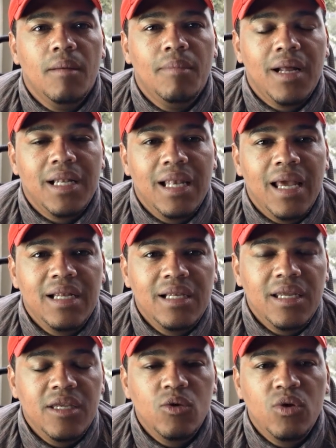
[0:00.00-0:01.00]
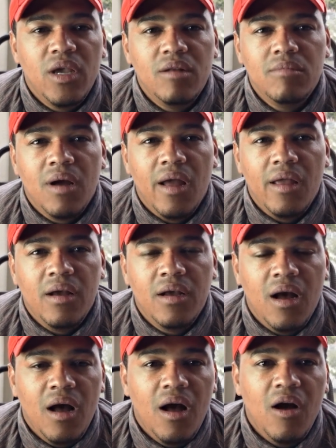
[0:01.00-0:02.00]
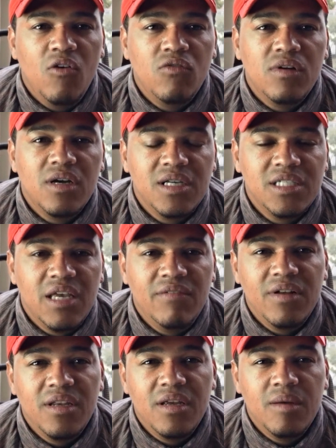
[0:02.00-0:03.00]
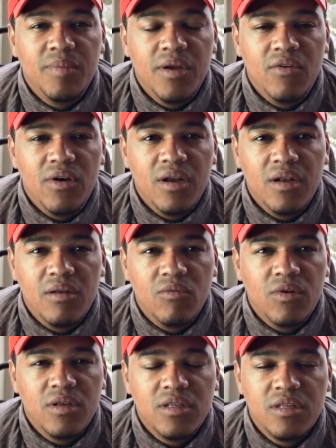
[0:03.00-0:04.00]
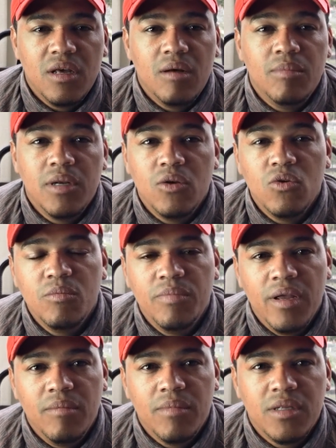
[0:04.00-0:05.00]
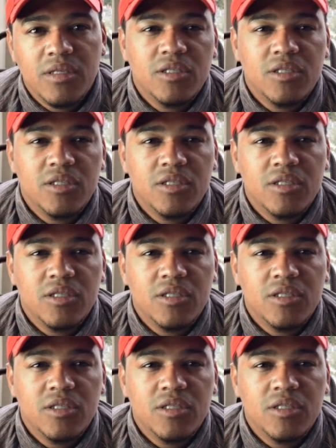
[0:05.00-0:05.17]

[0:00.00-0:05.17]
but lately you can buy a car over a 7-year period with a balloon payment.